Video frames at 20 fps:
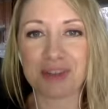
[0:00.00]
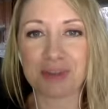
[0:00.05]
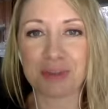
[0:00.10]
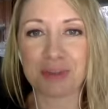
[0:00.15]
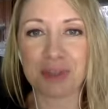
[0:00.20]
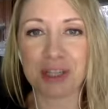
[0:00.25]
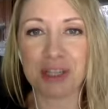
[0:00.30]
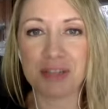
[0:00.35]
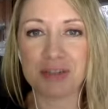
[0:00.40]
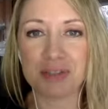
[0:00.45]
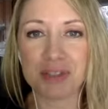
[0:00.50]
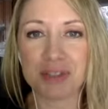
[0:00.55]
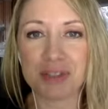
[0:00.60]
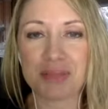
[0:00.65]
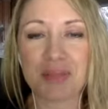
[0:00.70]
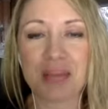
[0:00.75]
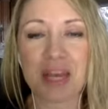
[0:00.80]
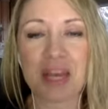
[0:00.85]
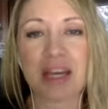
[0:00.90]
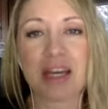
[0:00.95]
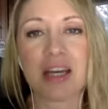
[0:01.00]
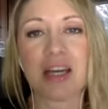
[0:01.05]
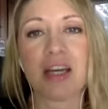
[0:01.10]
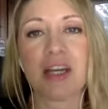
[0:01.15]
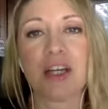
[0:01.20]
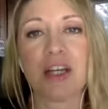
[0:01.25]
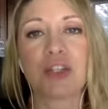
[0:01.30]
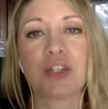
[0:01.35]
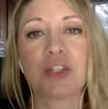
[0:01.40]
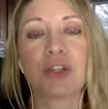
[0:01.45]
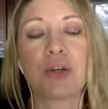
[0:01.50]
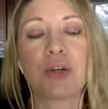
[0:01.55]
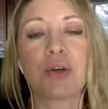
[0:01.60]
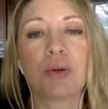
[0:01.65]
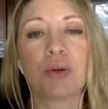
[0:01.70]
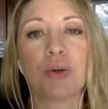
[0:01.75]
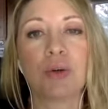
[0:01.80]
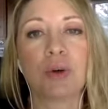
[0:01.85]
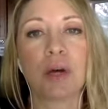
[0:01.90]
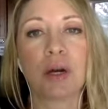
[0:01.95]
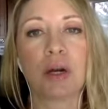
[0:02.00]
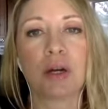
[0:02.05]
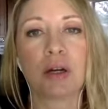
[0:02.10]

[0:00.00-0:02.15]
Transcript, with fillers: beliefs mm-hmm. so